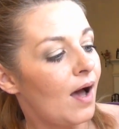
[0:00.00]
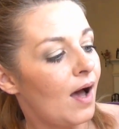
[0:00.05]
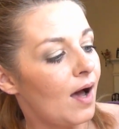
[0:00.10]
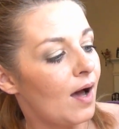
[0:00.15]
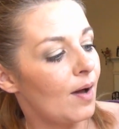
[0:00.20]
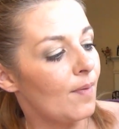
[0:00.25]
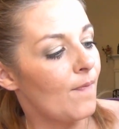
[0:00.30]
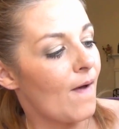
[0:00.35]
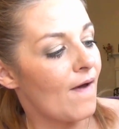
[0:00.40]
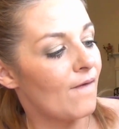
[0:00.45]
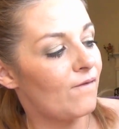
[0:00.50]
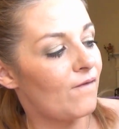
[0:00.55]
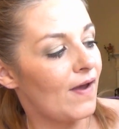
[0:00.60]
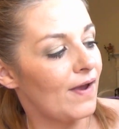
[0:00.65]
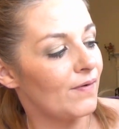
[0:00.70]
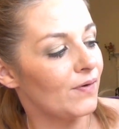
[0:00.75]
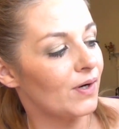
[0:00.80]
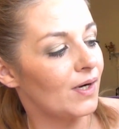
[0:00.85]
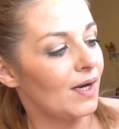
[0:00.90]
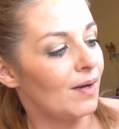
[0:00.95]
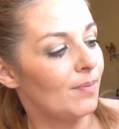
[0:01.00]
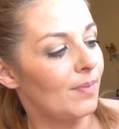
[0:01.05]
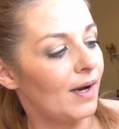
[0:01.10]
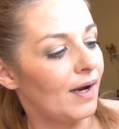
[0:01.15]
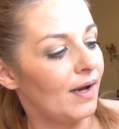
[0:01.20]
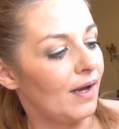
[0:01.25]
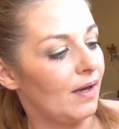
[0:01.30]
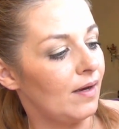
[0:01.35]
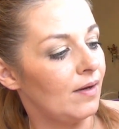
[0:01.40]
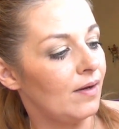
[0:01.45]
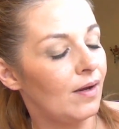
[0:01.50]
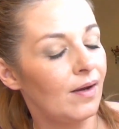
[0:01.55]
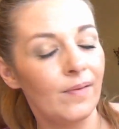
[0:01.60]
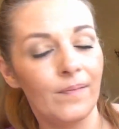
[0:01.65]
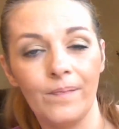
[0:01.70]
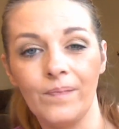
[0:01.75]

um, a favorite of mine